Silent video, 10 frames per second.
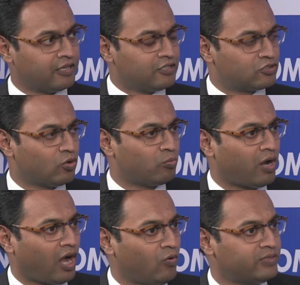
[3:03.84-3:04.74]
So
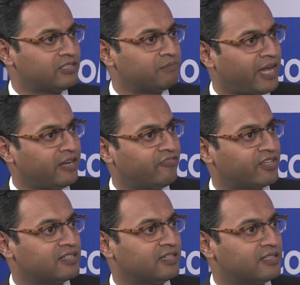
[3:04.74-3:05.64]
how is it
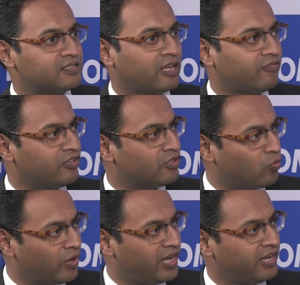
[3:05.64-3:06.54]
manifesting itself in the
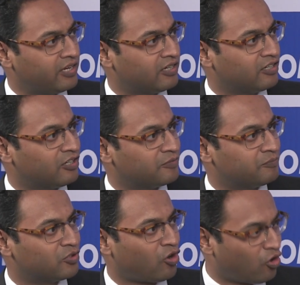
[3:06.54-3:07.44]
way
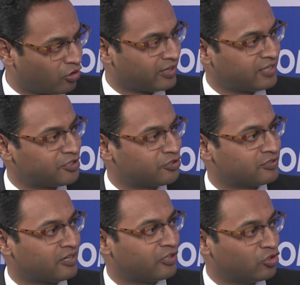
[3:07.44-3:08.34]

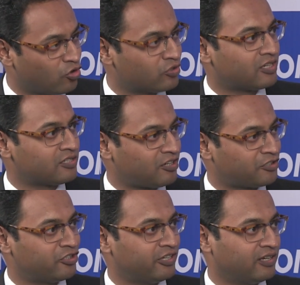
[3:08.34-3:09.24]
organizations like yours are
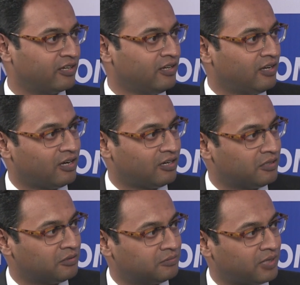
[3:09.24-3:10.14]
structuring
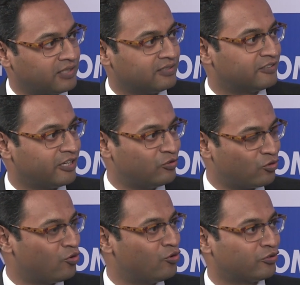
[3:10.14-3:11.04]
either their
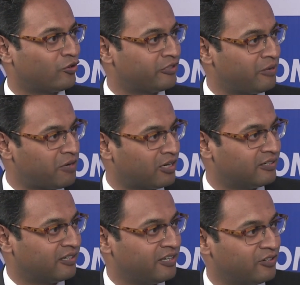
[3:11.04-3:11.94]
growth or their
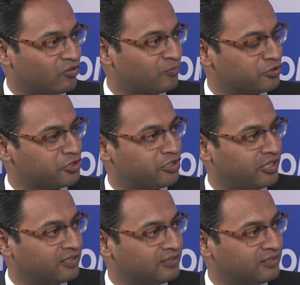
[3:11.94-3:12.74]
marketing or positioning?